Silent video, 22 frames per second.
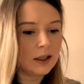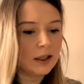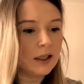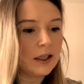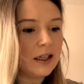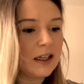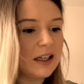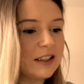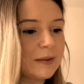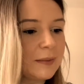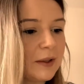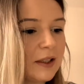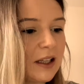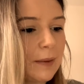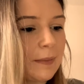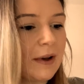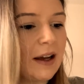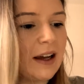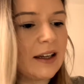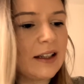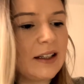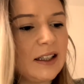Let's put that
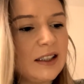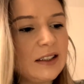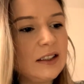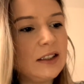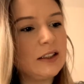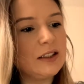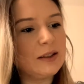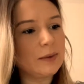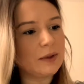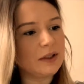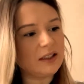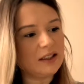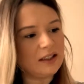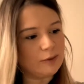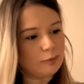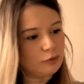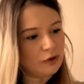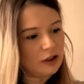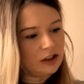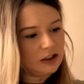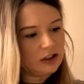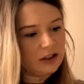back. Let's use one of these
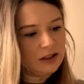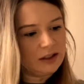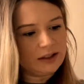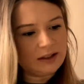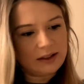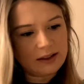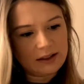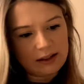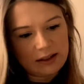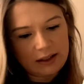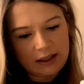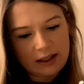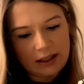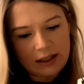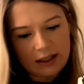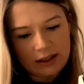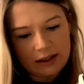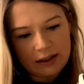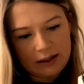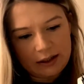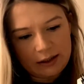brushes instead.